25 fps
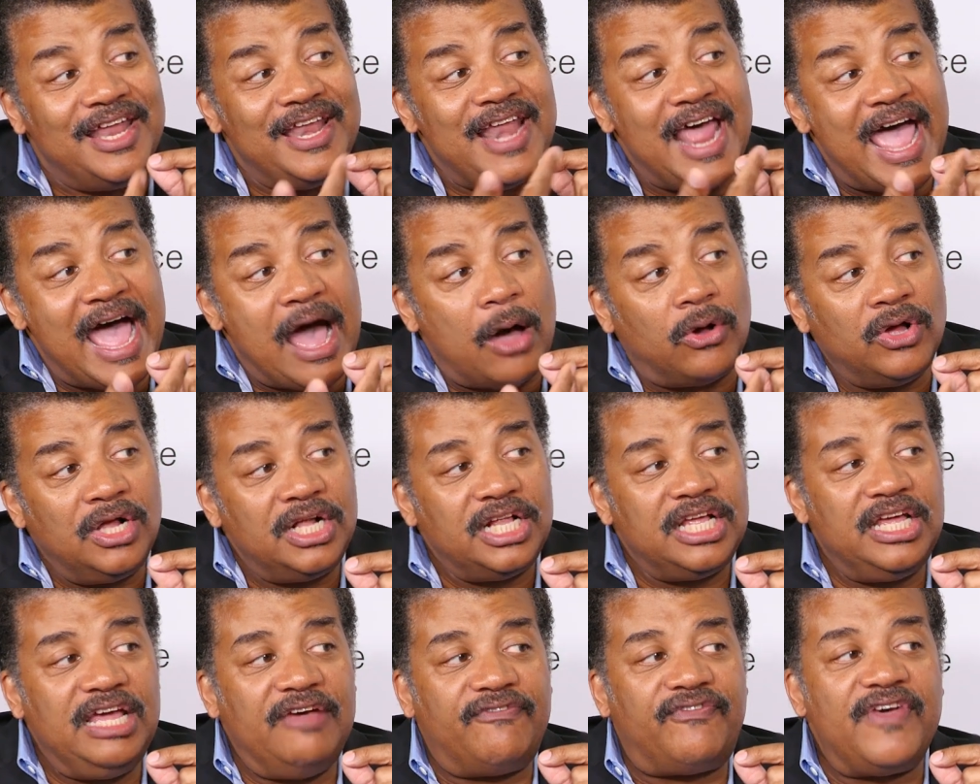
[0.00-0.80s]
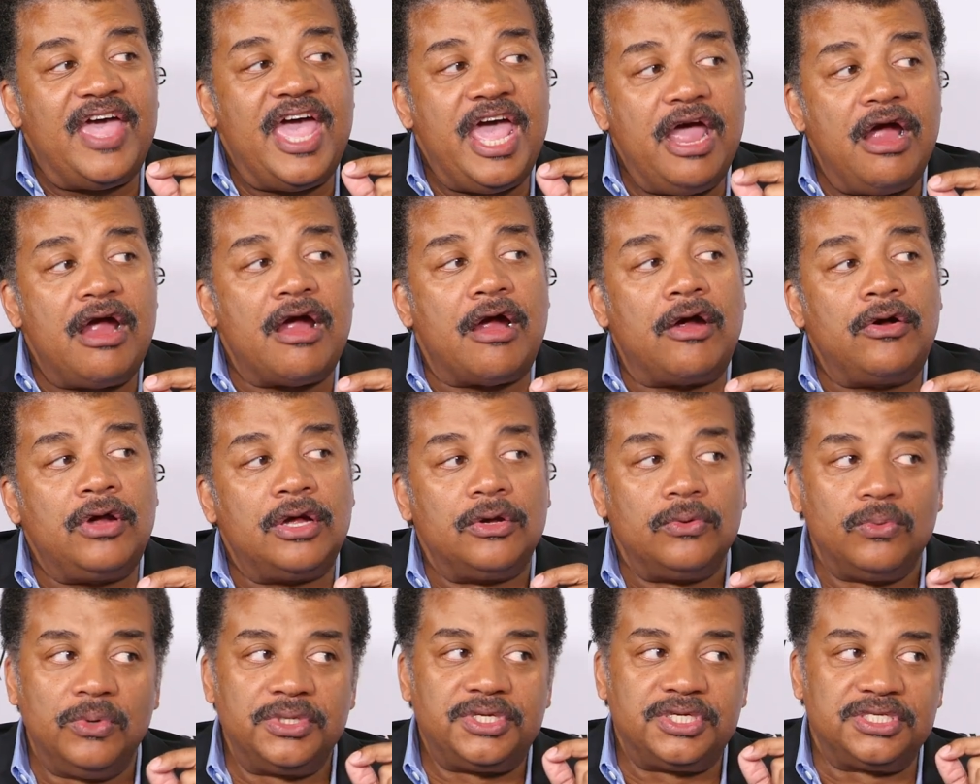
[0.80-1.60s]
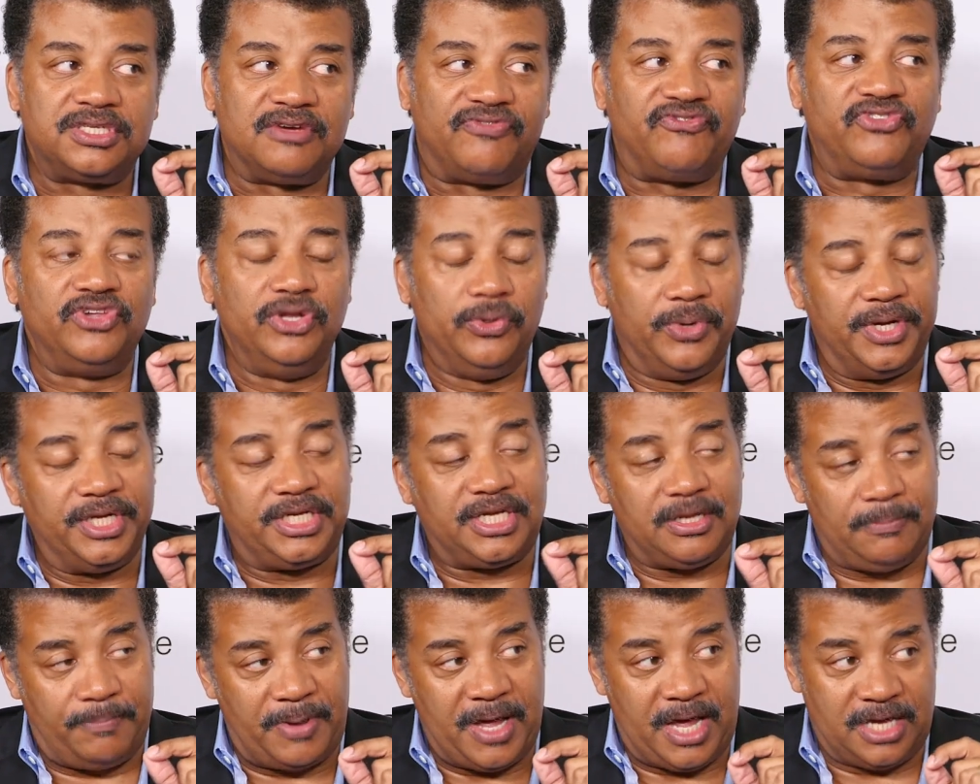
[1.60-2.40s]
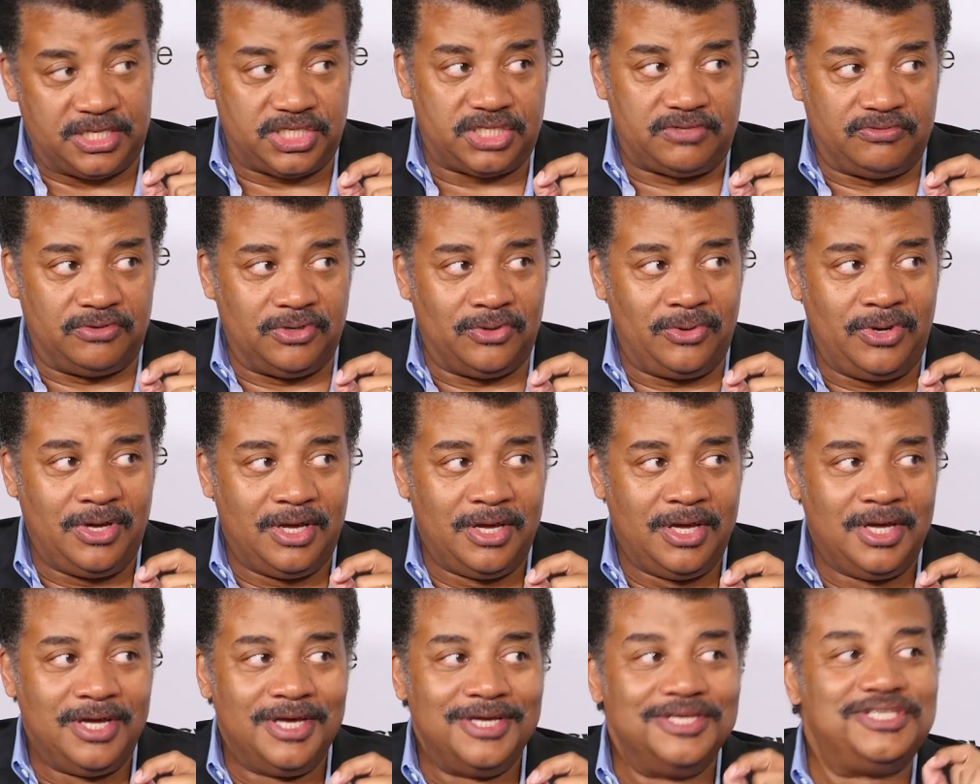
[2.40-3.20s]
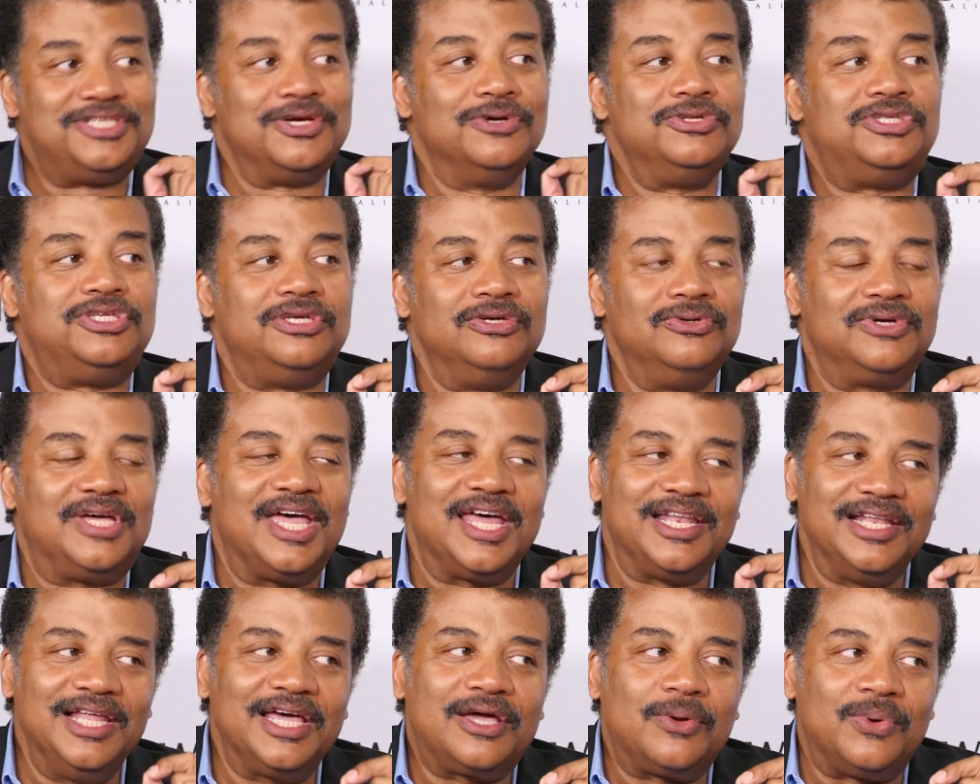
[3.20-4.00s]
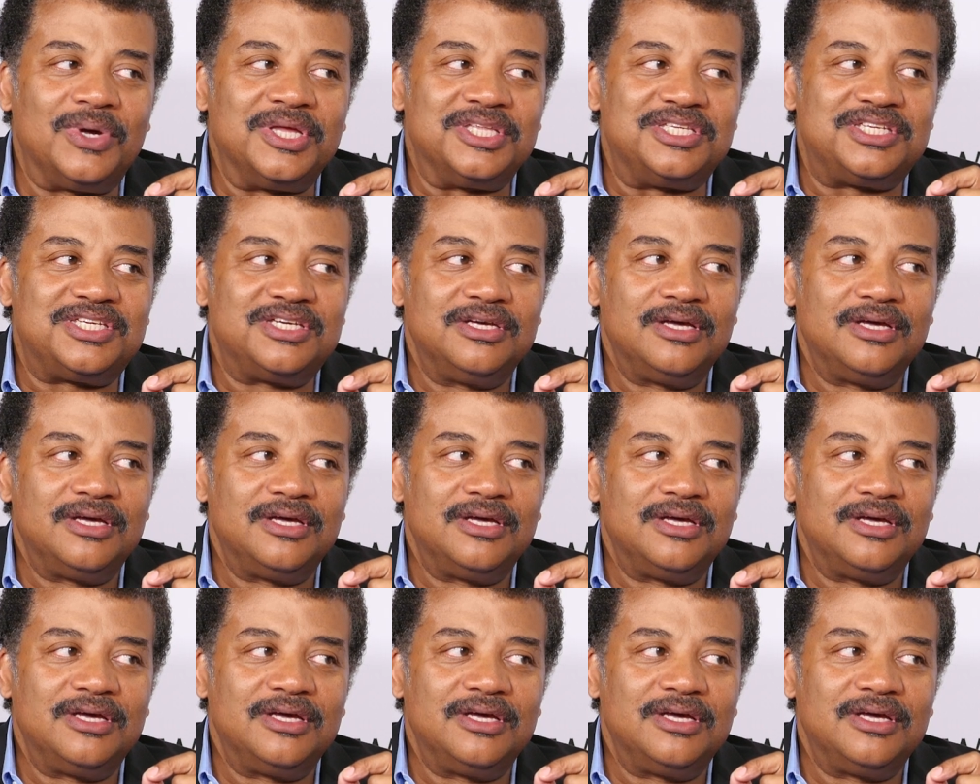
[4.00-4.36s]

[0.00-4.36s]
Now, if air, which is a fluid, can pass through, so too can liquids,